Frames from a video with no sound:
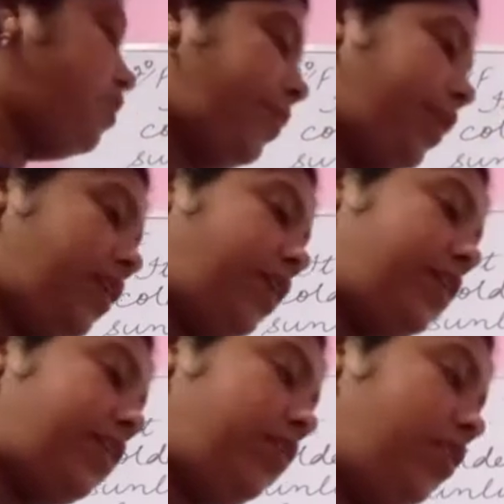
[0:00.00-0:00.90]
remaining
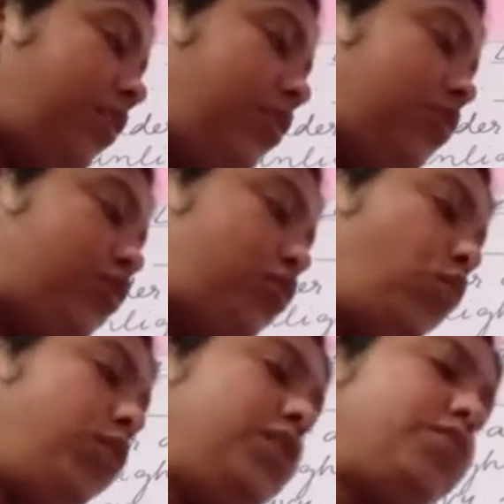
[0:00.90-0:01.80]
here.
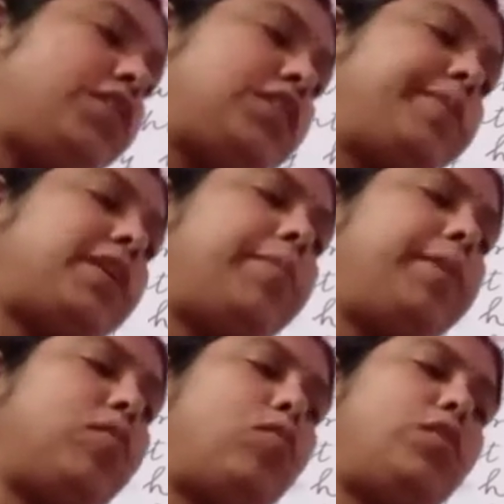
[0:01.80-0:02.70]
So it was
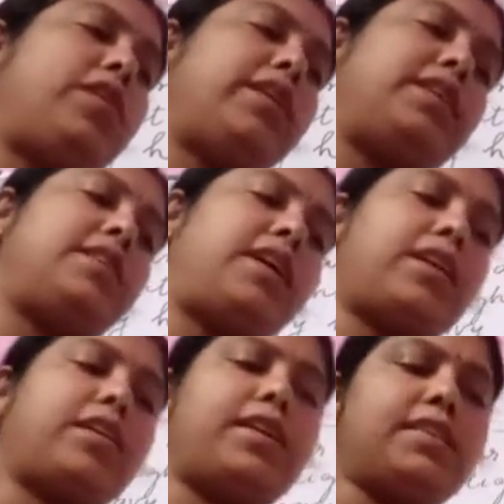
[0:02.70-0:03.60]
becoming colder and
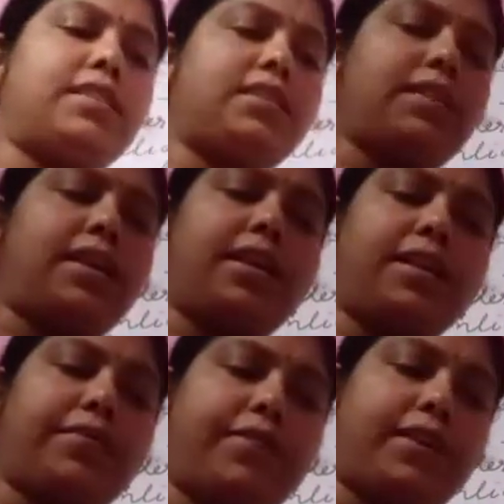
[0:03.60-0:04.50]
darker as the
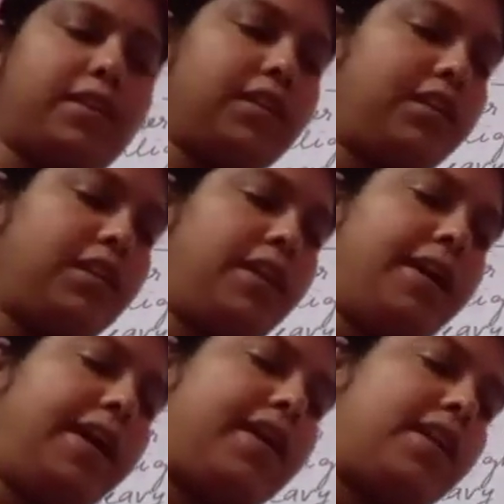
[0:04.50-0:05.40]
sunlight faded.
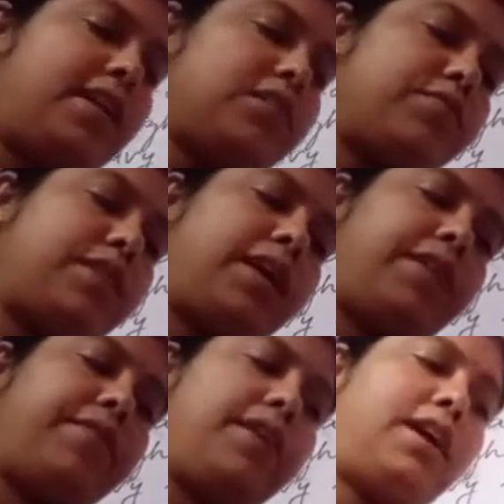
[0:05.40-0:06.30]
At last with a
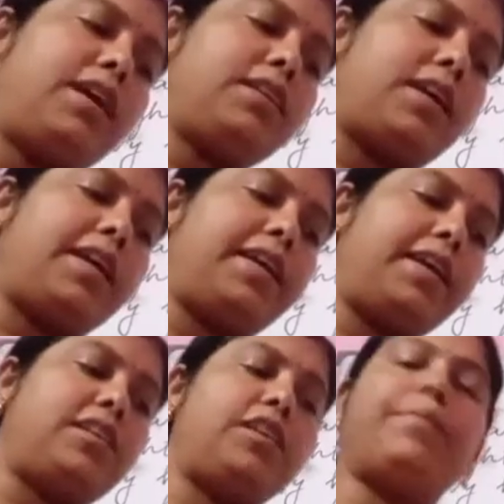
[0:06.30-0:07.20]
heavy heart I
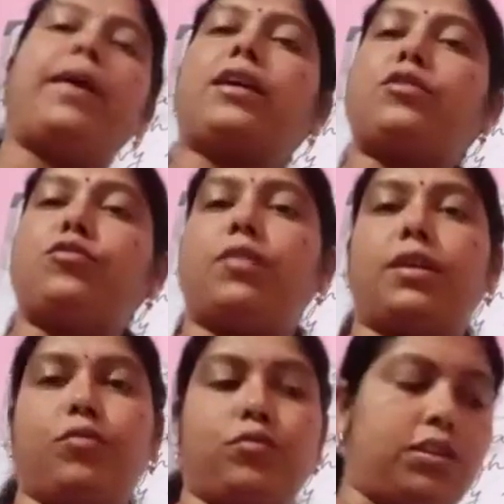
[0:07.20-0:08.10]
headed back to
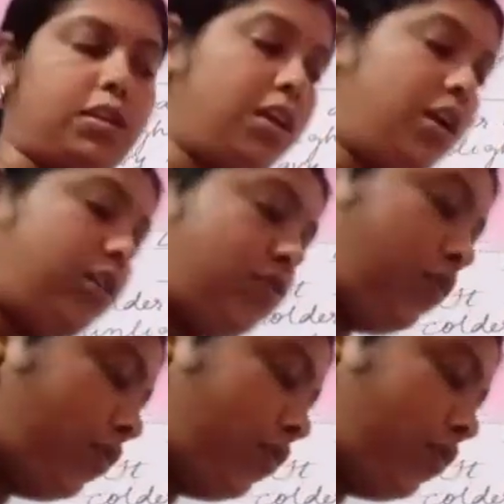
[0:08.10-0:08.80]
our hotel. So